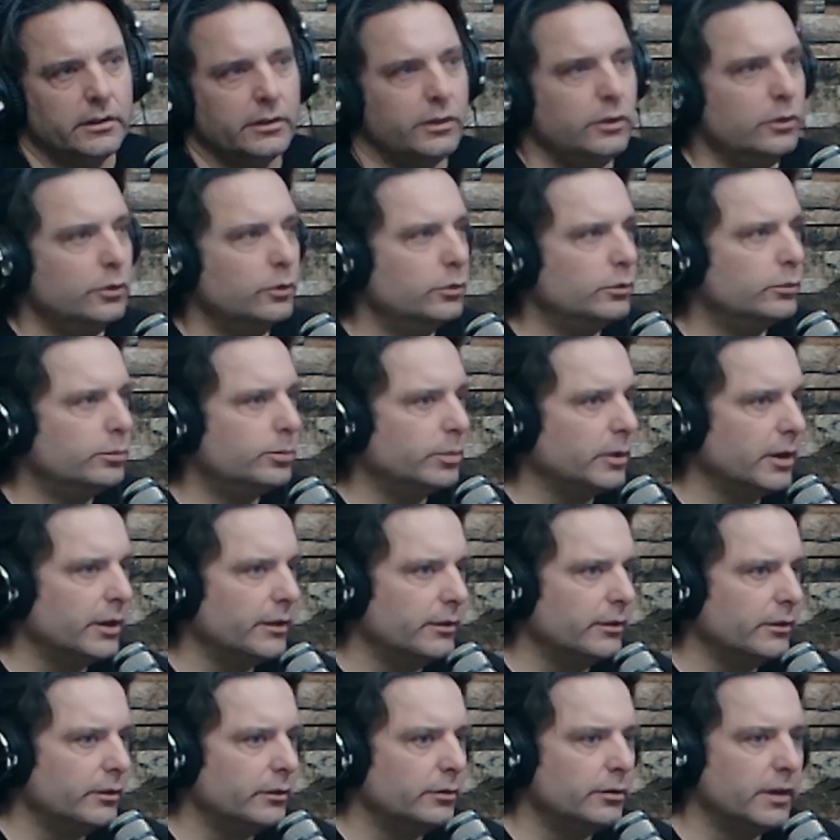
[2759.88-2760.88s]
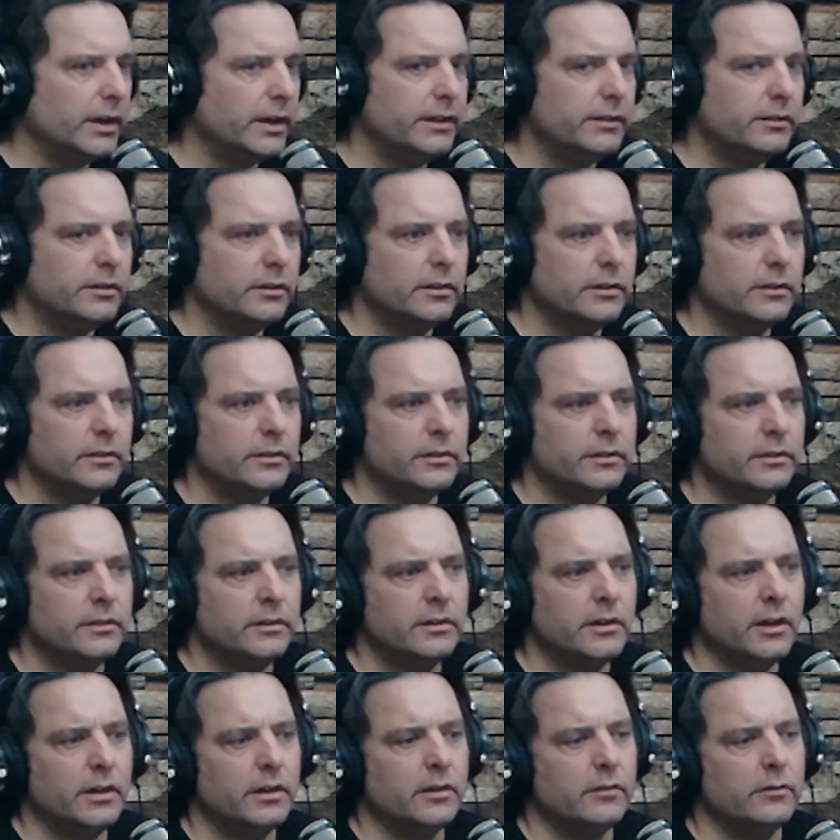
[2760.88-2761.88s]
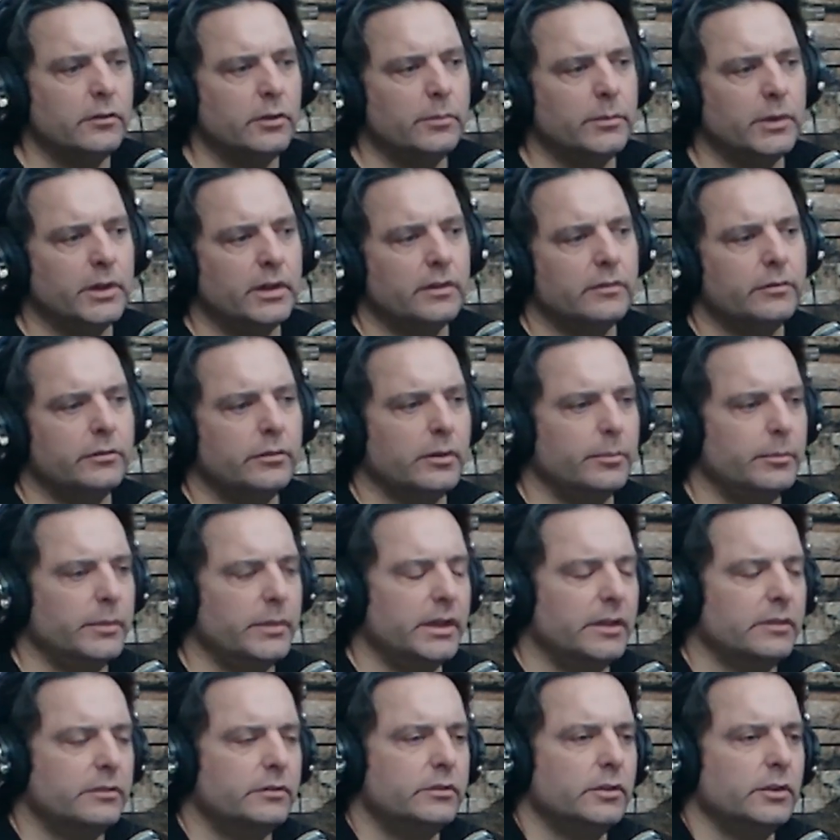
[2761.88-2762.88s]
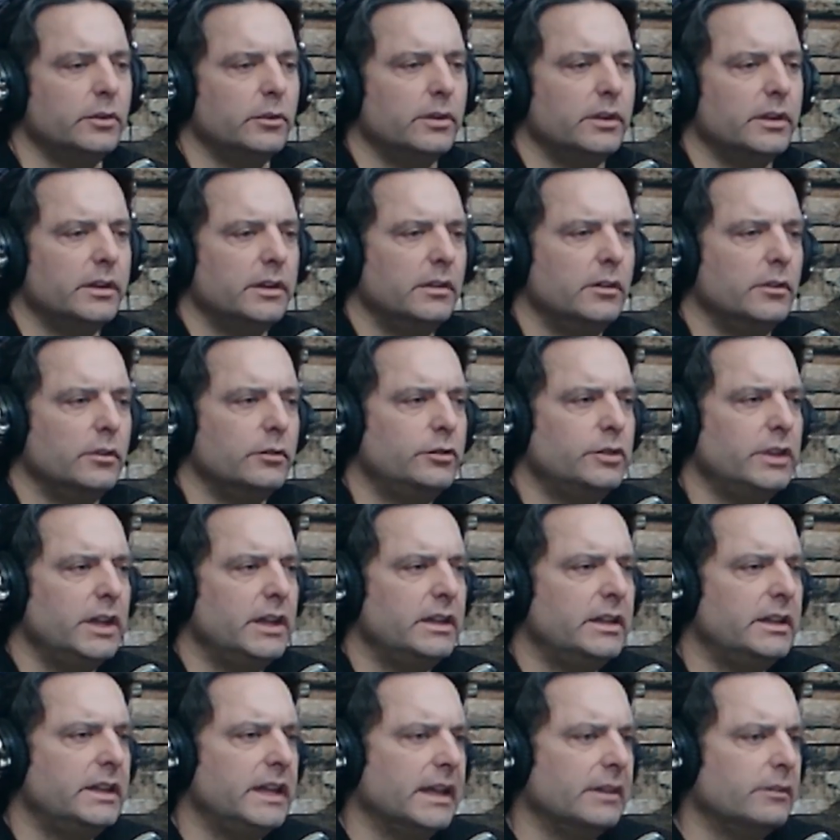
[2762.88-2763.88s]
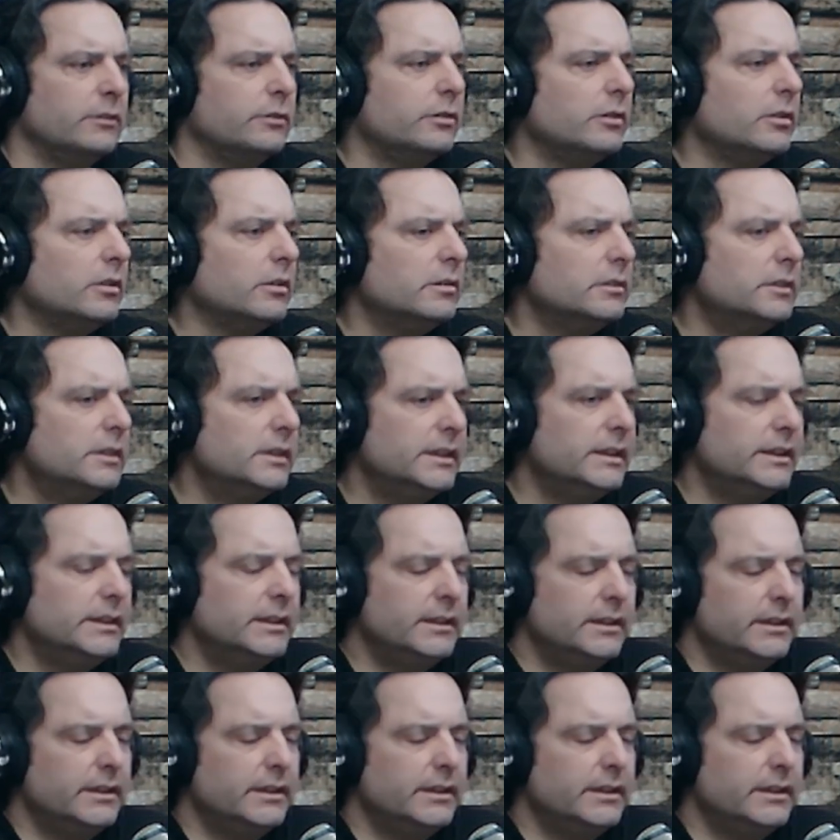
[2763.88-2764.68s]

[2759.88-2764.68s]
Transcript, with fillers: the Hughes brothers, right? They're none of them are from Minnesota. You know, Jake Guentzel